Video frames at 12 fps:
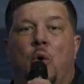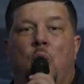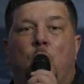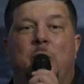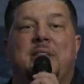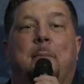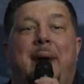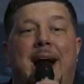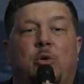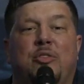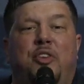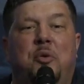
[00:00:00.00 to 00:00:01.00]
with a
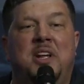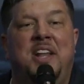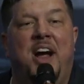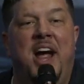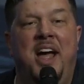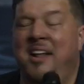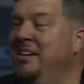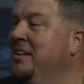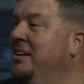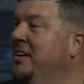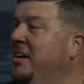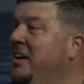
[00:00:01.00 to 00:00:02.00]
microphone in their hand?
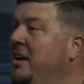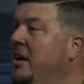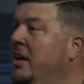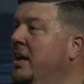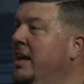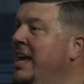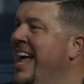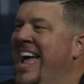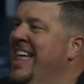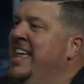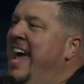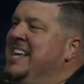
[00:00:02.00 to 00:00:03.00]

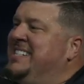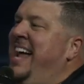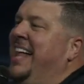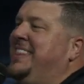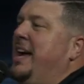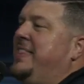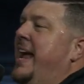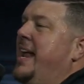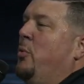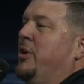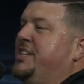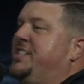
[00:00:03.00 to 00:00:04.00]
It's not that they
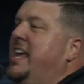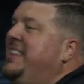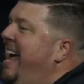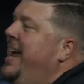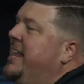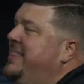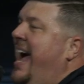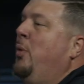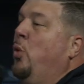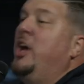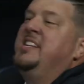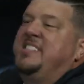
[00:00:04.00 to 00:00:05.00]
didn't want to sing. They
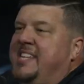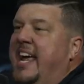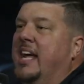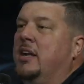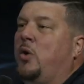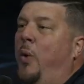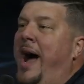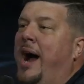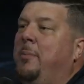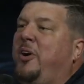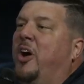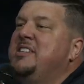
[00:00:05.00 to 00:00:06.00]
wouldn't sing in the choir
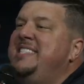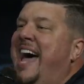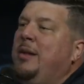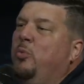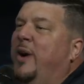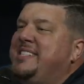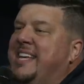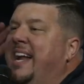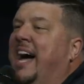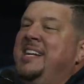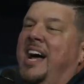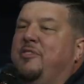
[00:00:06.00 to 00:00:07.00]
because that wasn't
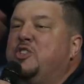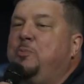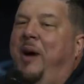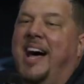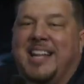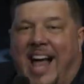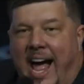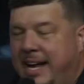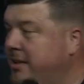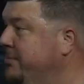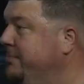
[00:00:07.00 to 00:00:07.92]
enough spotlight.